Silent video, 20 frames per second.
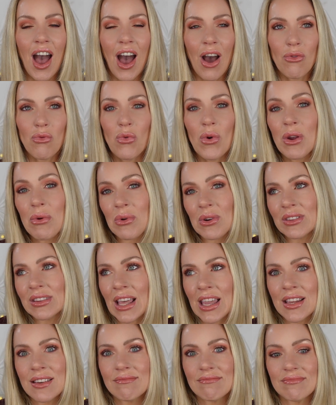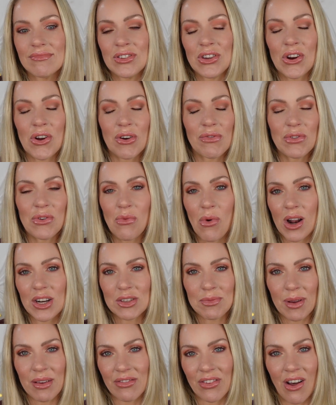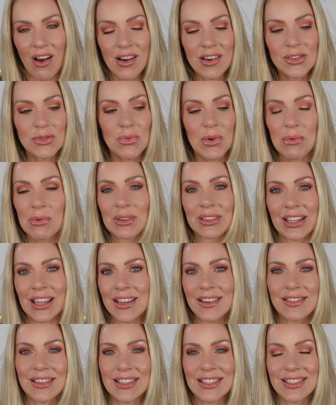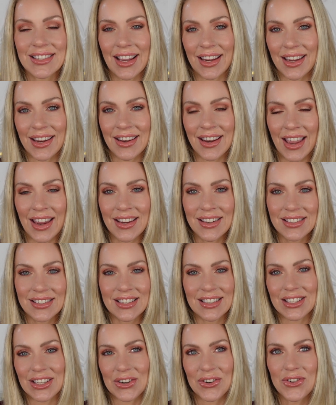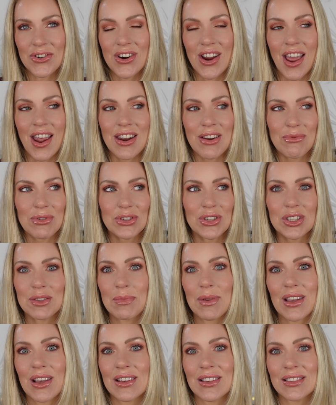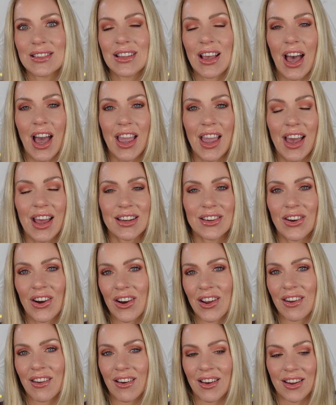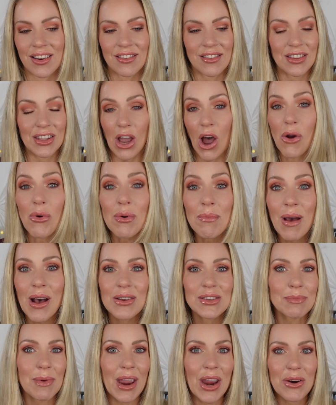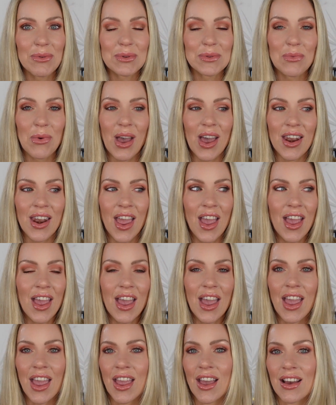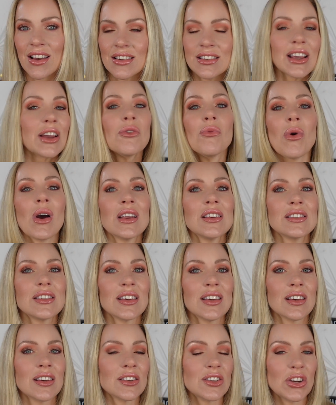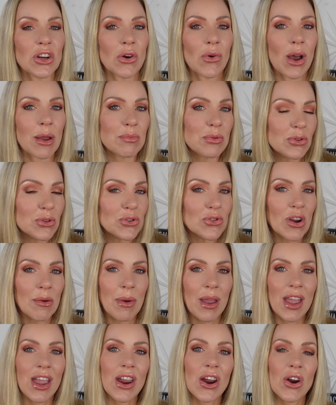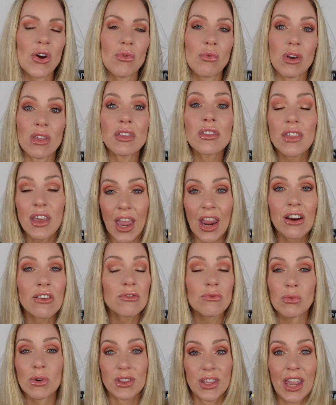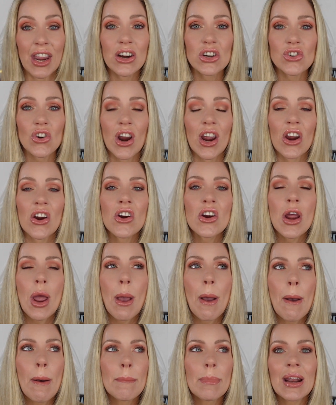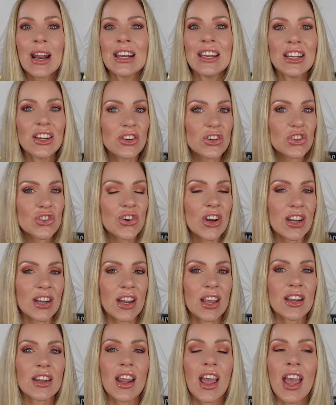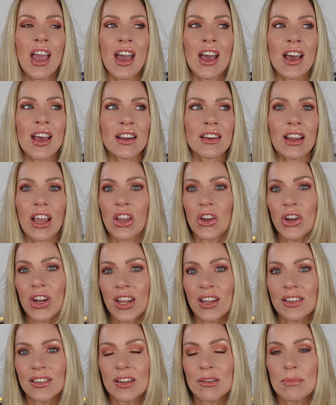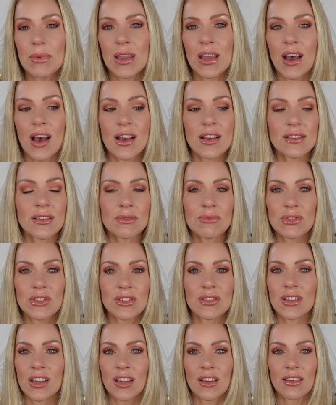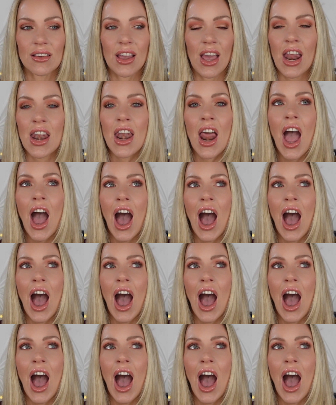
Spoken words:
We were late, if you watch my vlogs, we were late the second night to dinner, and it was just because I had gone on the Aqua Mouse, my hair was wet, and I went to, I blew dry my hair with the hair dryer, but I needed to straighten it, and I couldn't, because it was just like, and